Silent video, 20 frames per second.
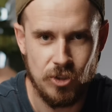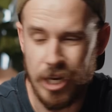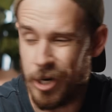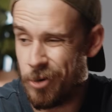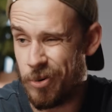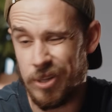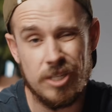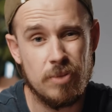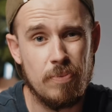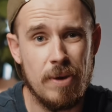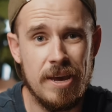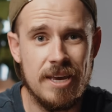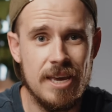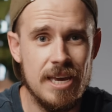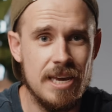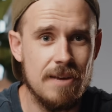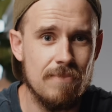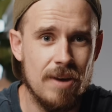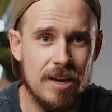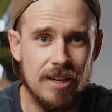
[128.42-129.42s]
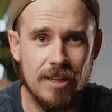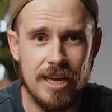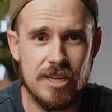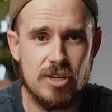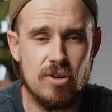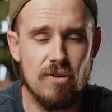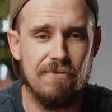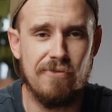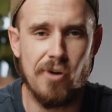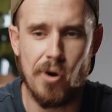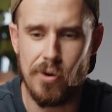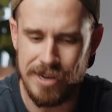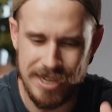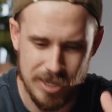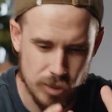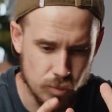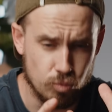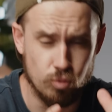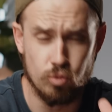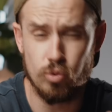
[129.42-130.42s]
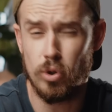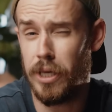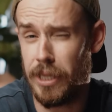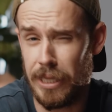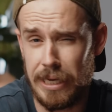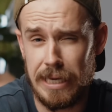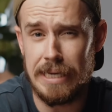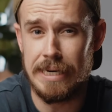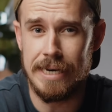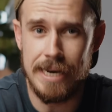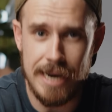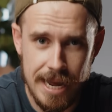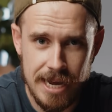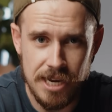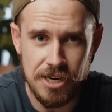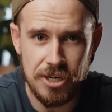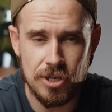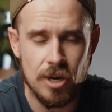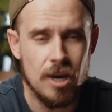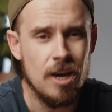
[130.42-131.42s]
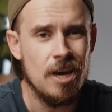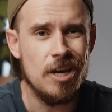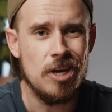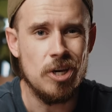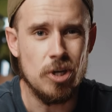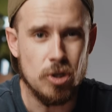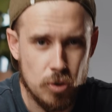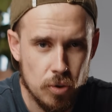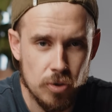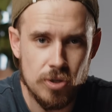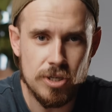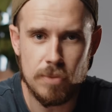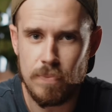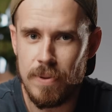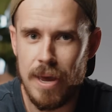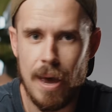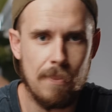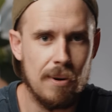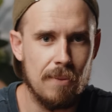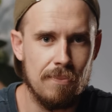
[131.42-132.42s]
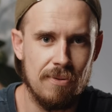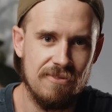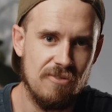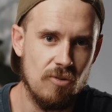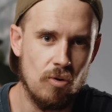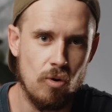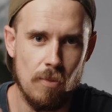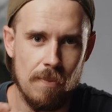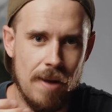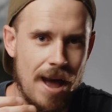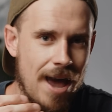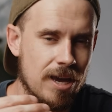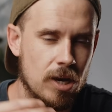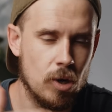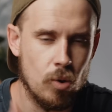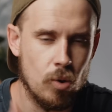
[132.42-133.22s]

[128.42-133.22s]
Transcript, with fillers: Generally speaking, unless your phone is really niche, you should just be able to perform a